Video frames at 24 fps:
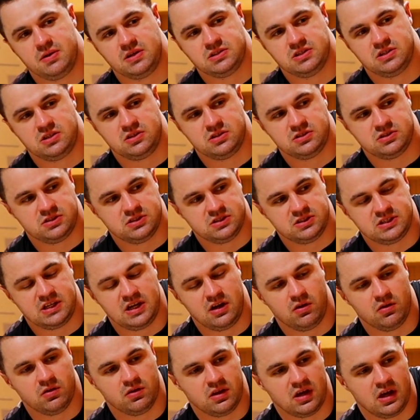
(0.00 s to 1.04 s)
because it's just a
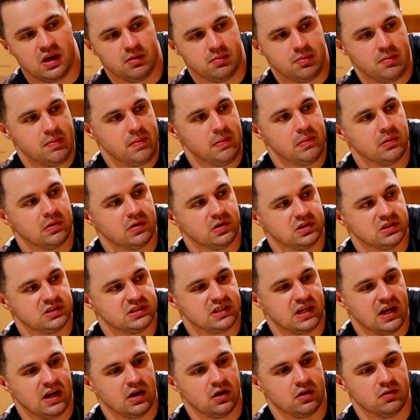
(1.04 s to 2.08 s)
stereotype, and people are just
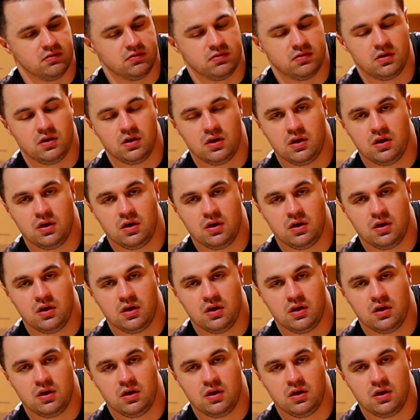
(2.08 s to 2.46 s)
scared of,